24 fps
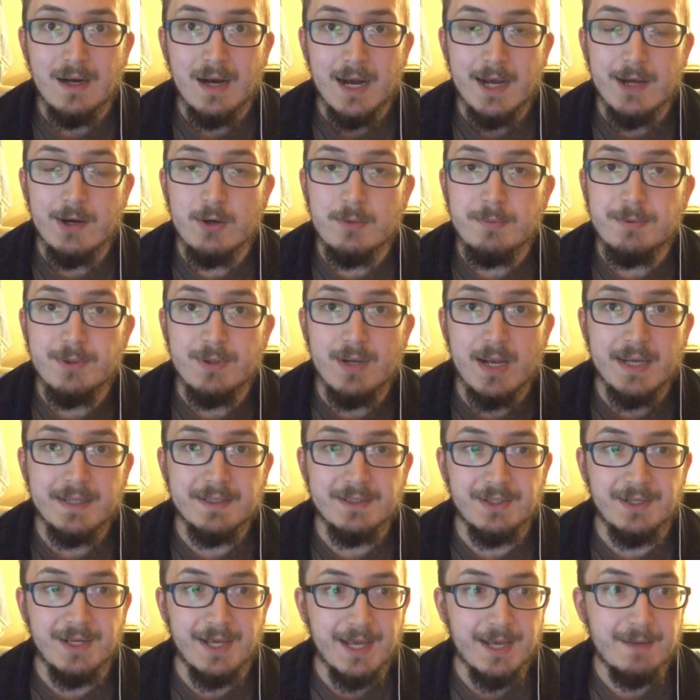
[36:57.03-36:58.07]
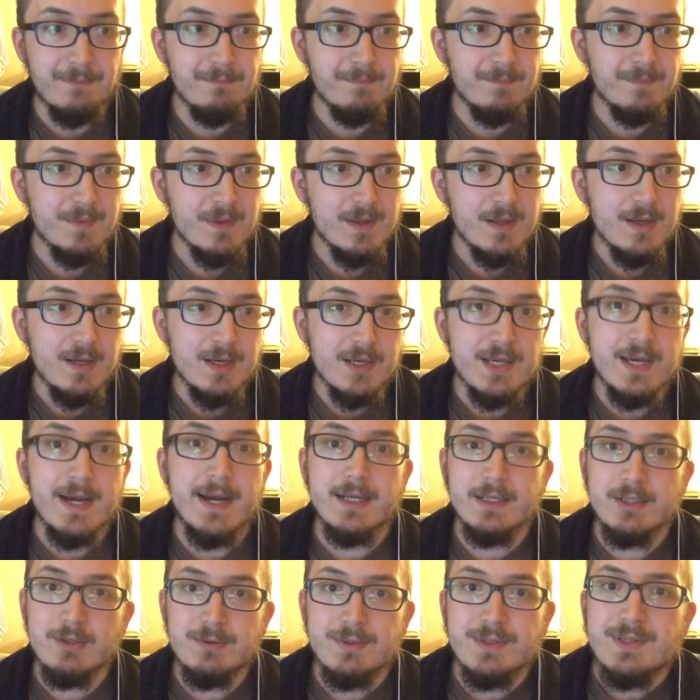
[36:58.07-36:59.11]
I hope you like the game. Yeah,
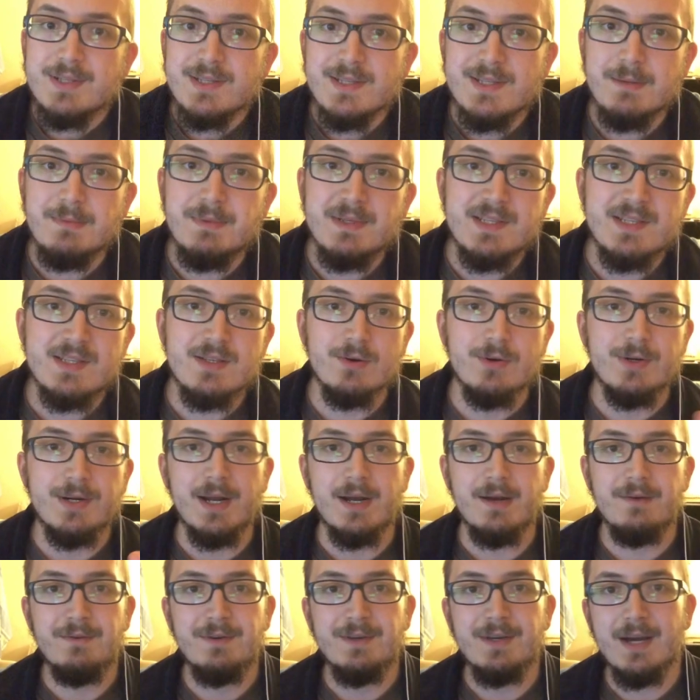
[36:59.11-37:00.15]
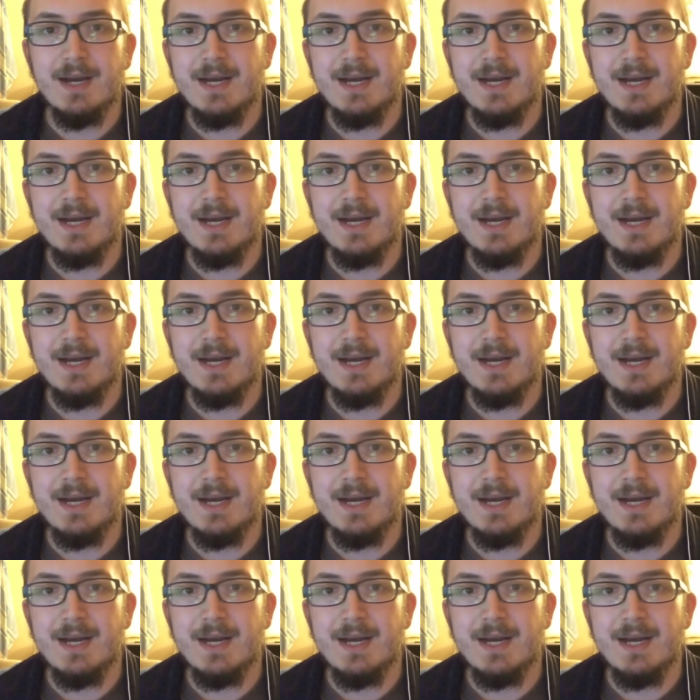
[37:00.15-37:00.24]
I know it is a bit story heavy.